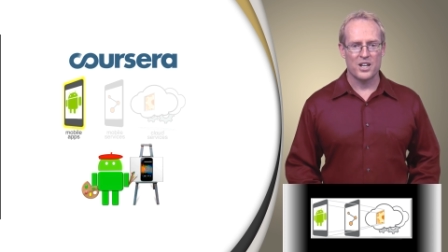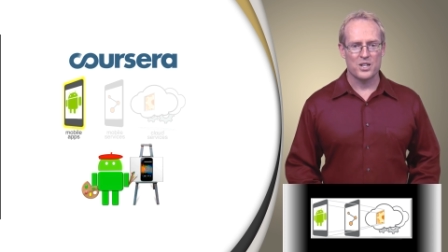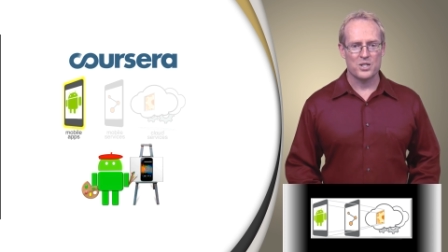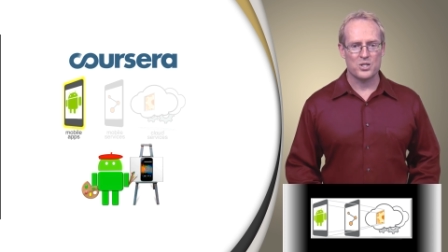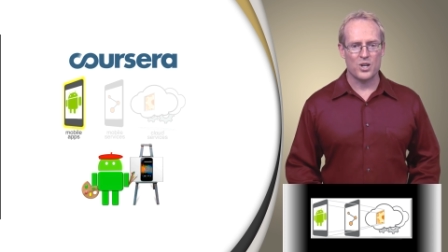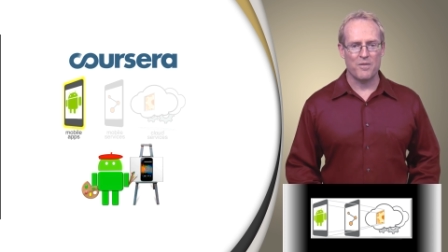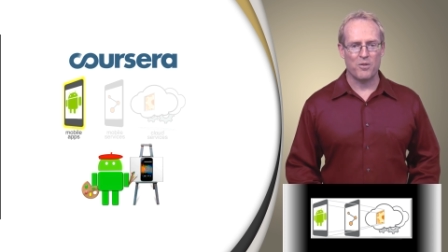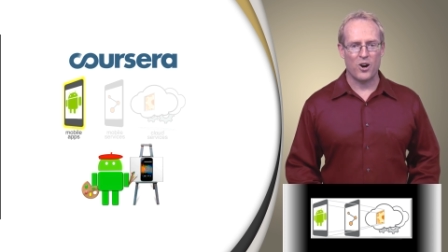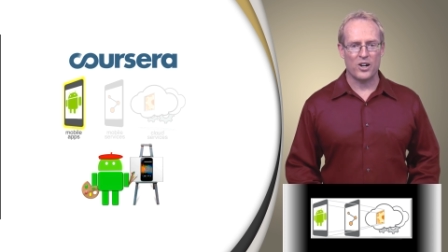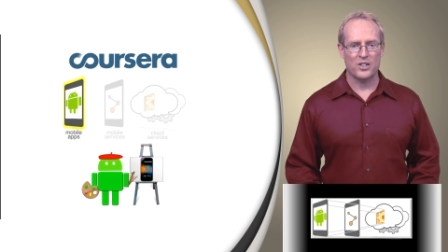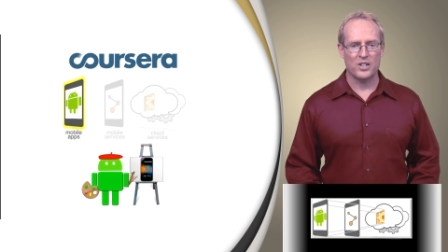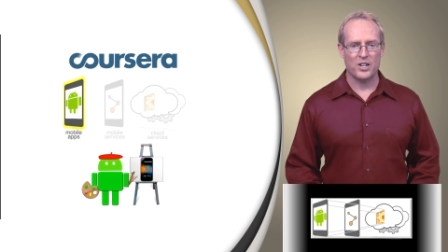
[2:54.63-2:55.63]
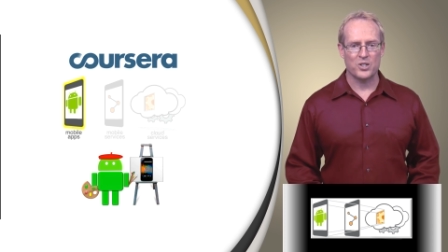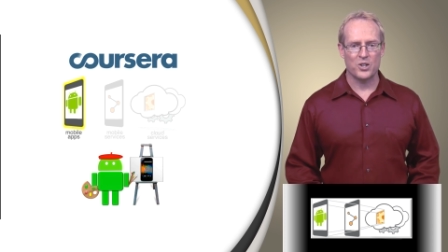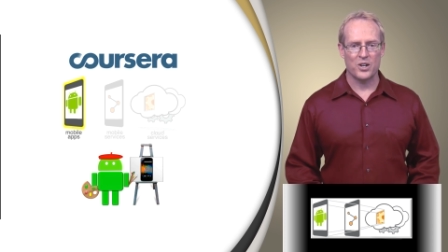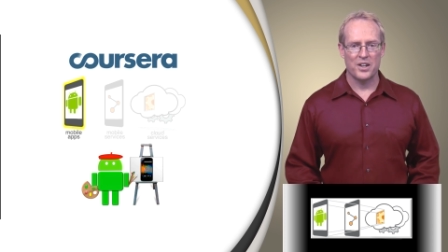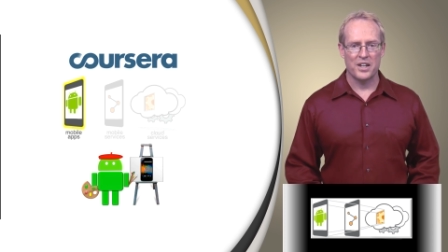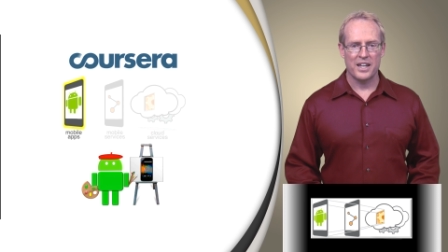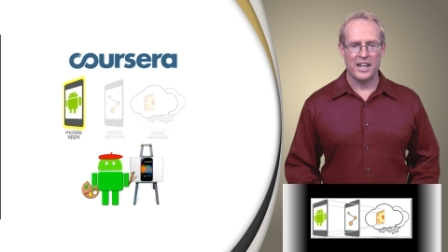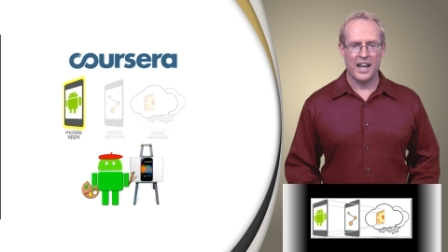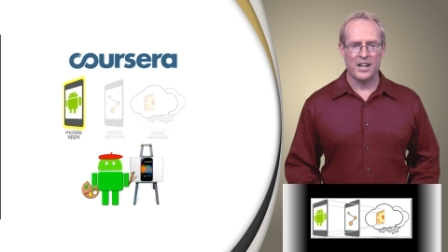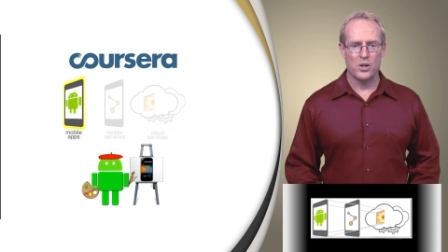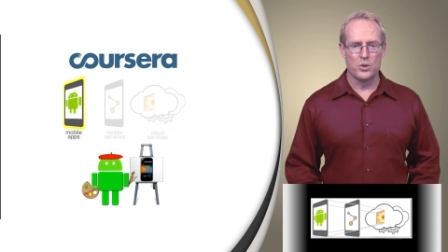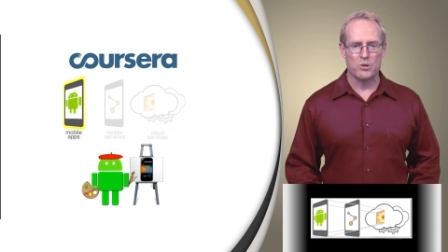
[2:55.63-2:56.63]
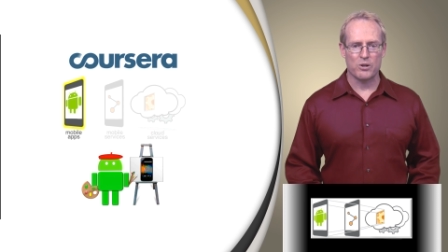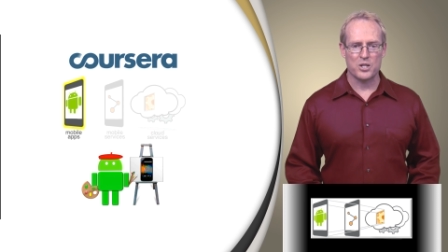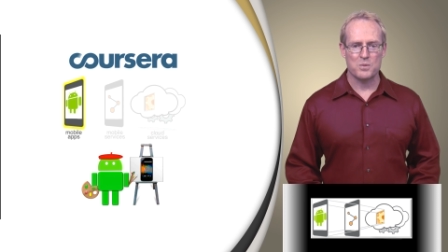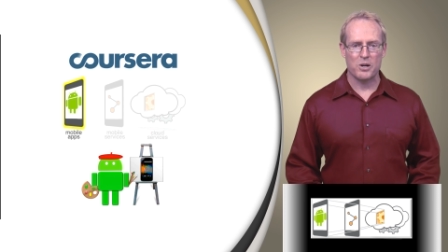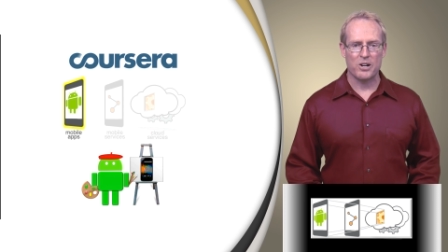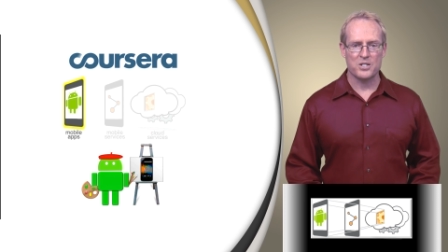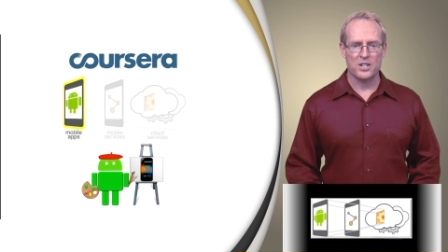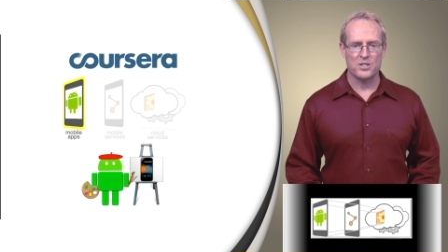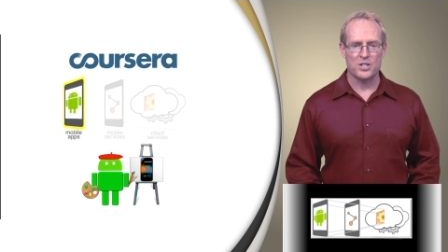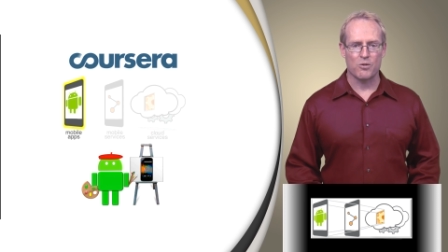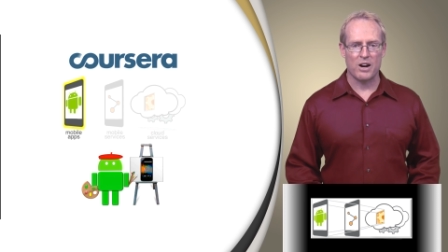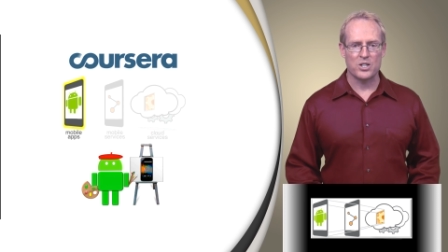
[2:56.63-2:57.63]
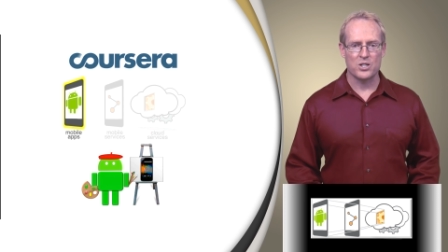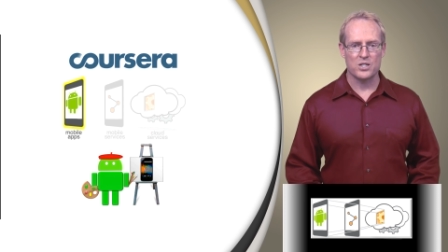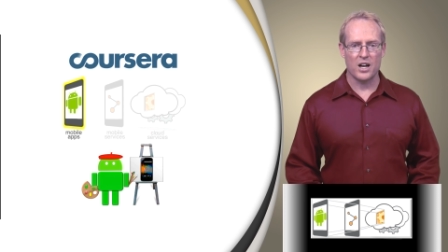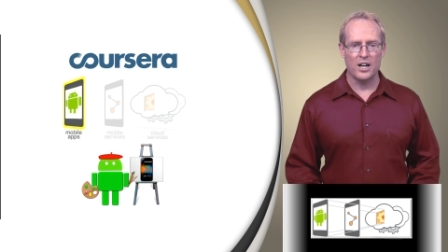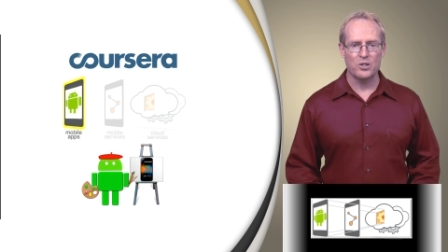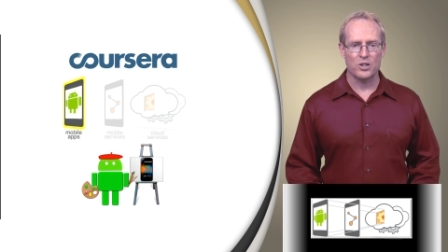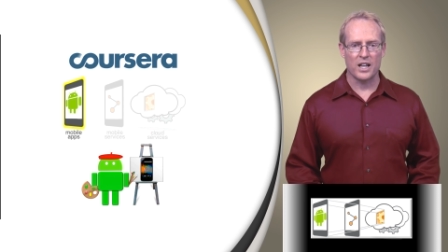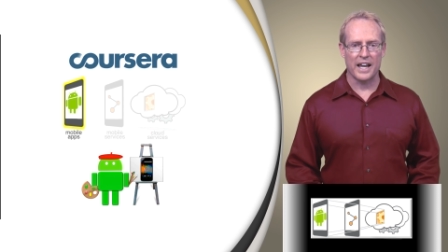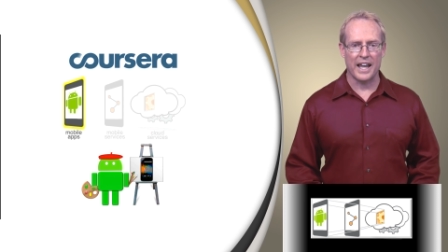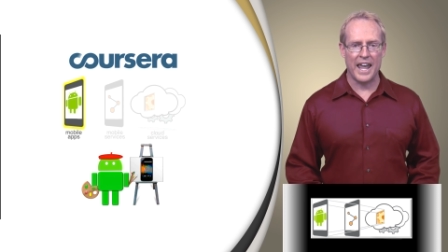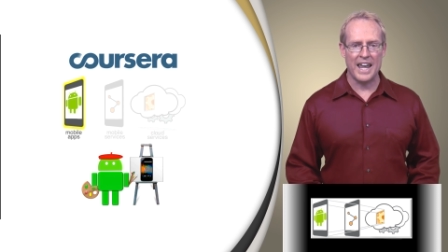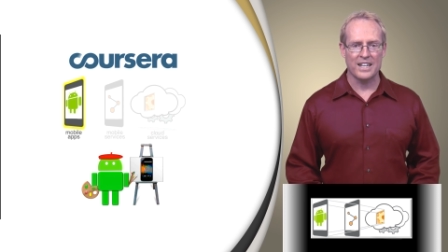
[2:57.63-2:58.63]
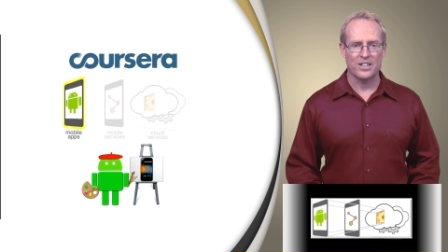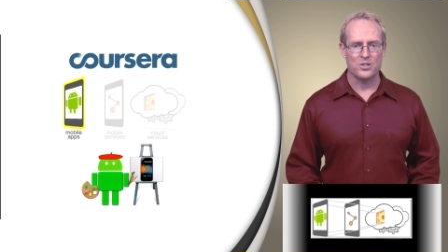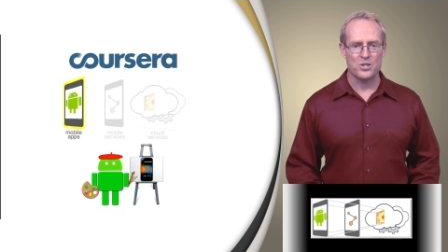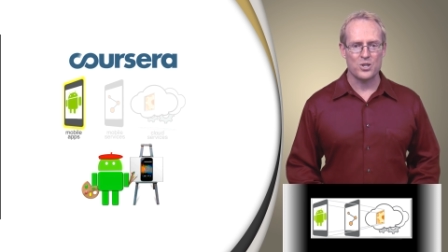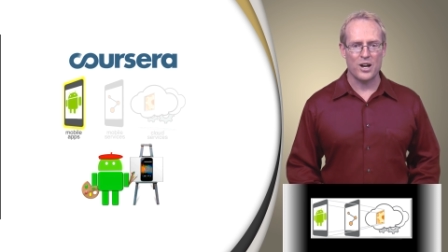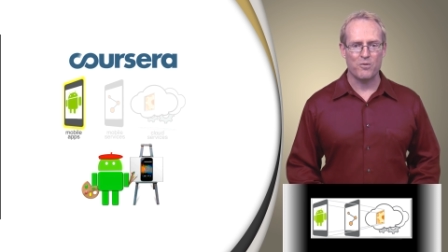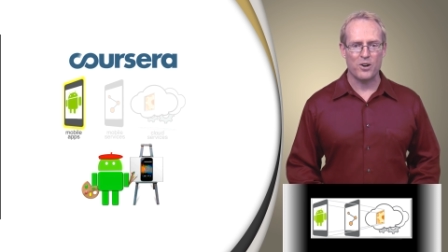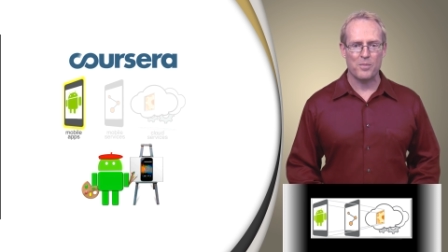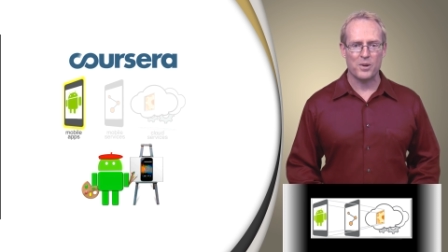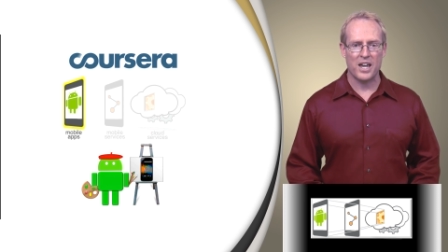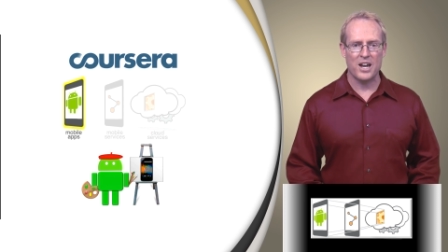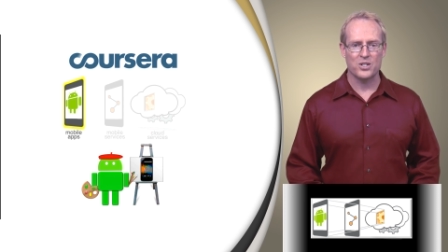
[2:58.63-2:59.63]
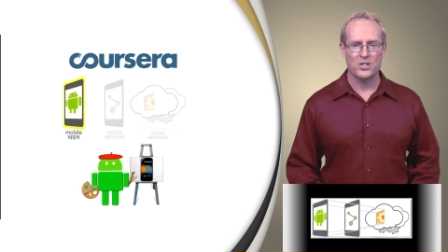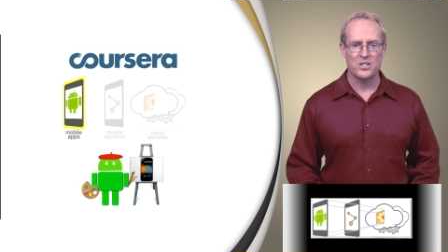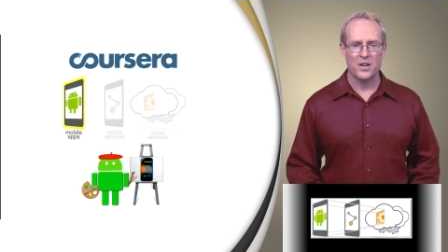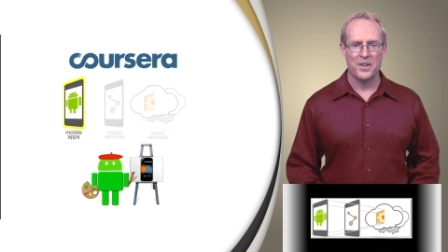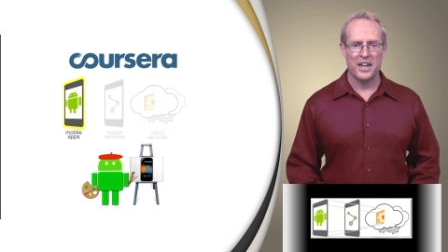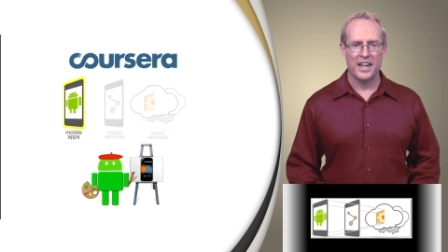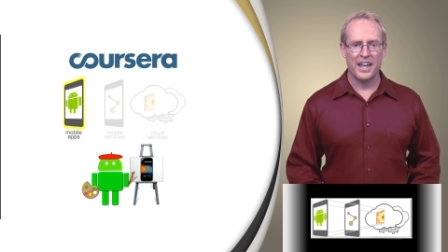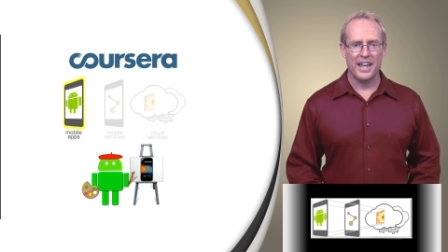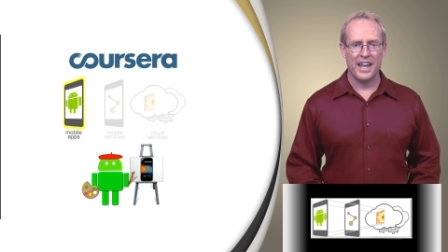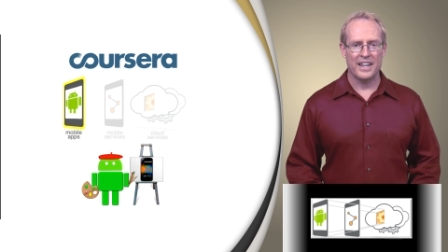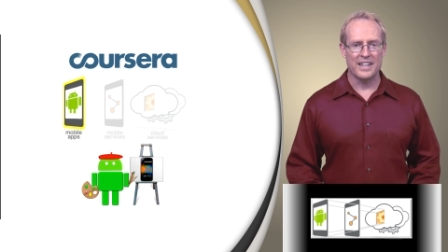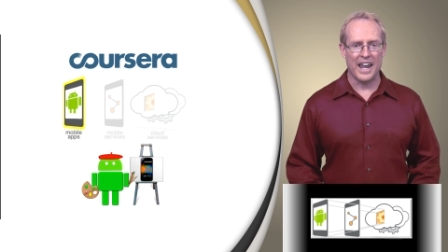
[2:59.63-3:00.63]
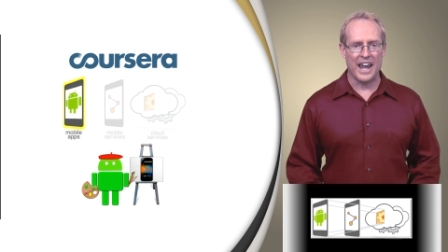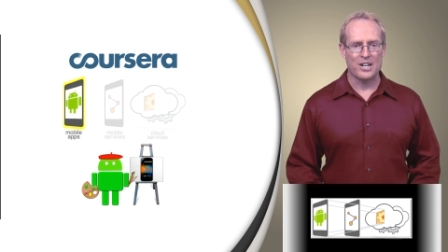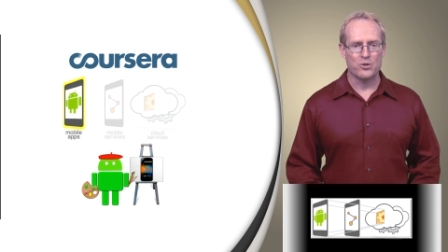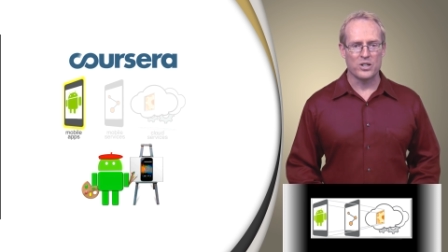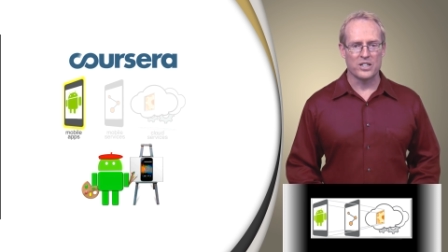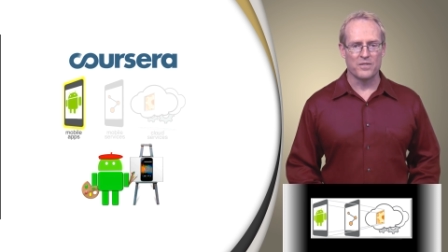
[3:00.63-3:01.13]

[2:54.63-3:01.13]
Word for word: software architecture, and user experience considerations underlying handheld software applications and the Android